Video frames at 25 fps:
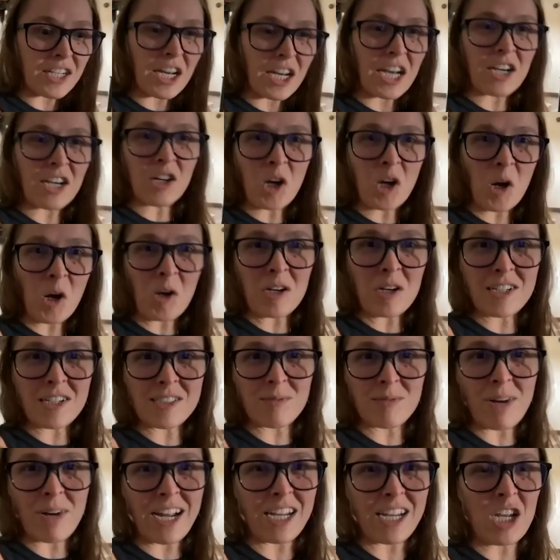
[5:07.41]
encouraged
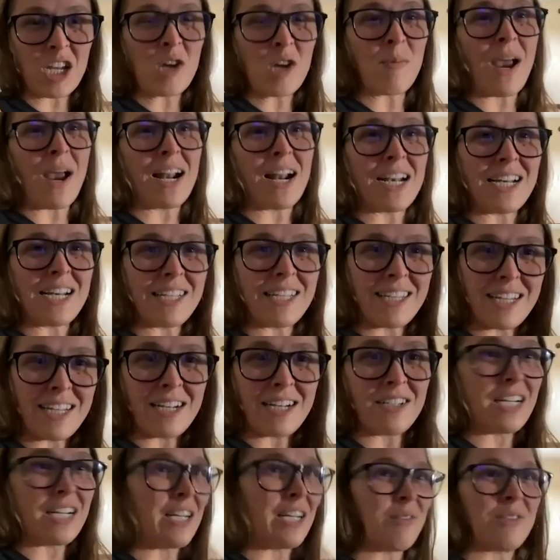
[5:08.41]
by humanity that
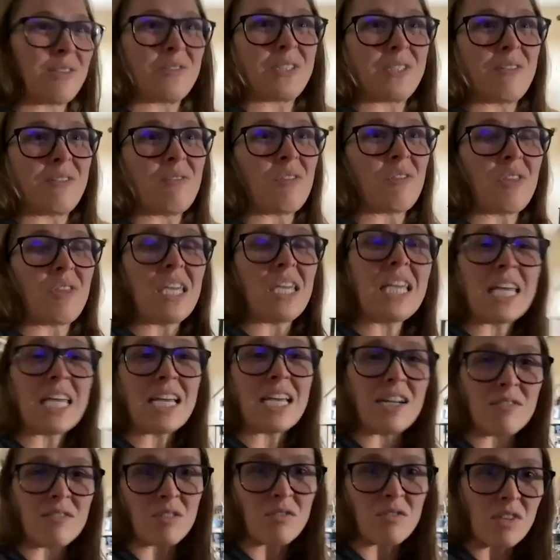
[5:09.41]
anyone was even thinking
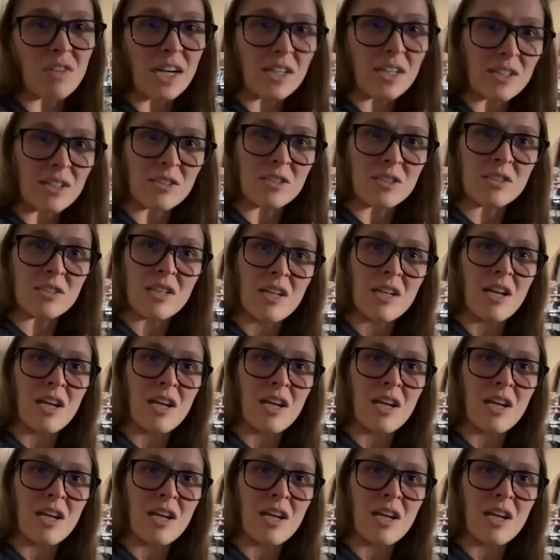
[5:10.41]
of the fighters